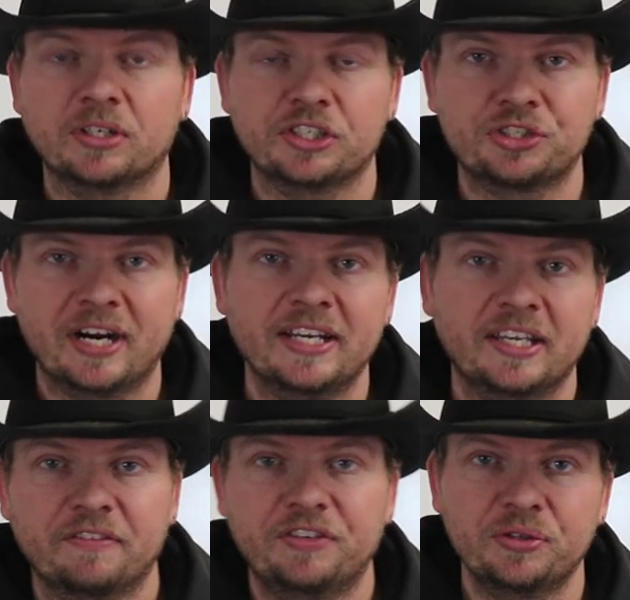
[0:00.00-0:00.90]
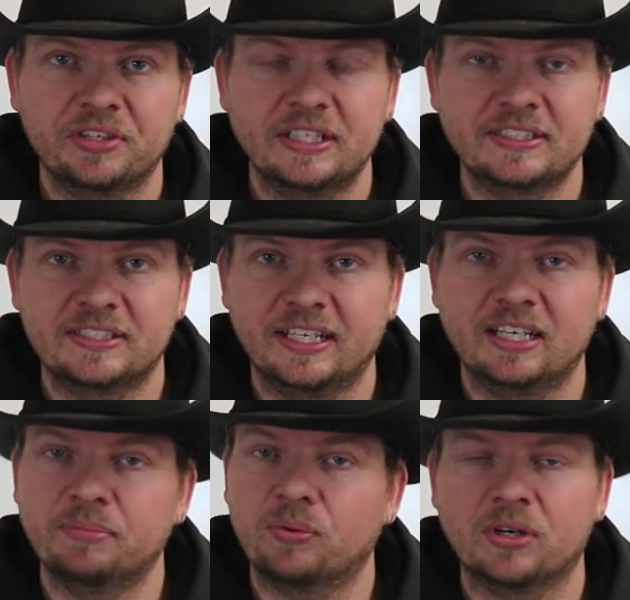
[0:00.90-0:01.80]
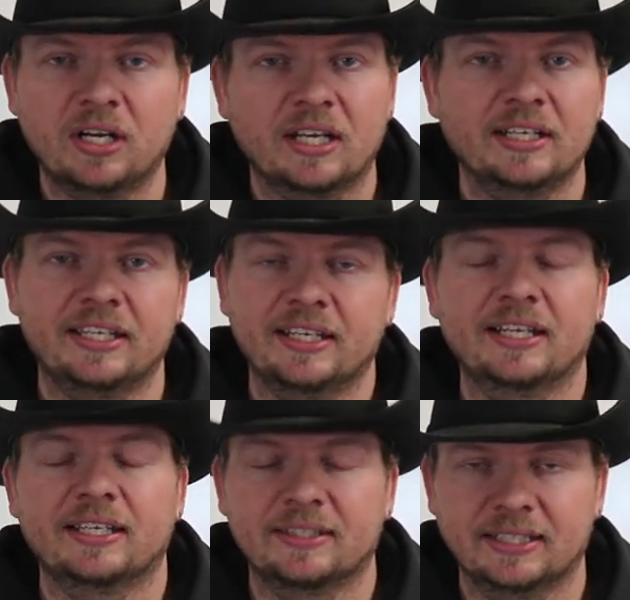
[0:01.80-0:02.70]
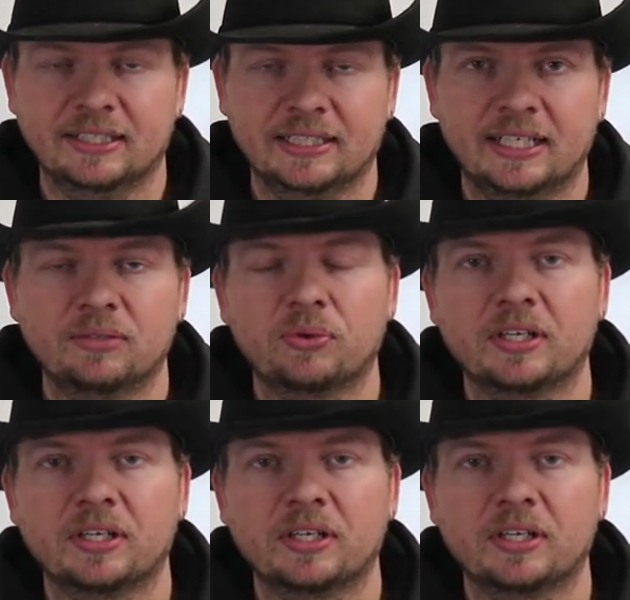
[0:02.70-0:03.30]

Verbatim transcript: We're going to try to get a few things done, but we're not going to get anything done.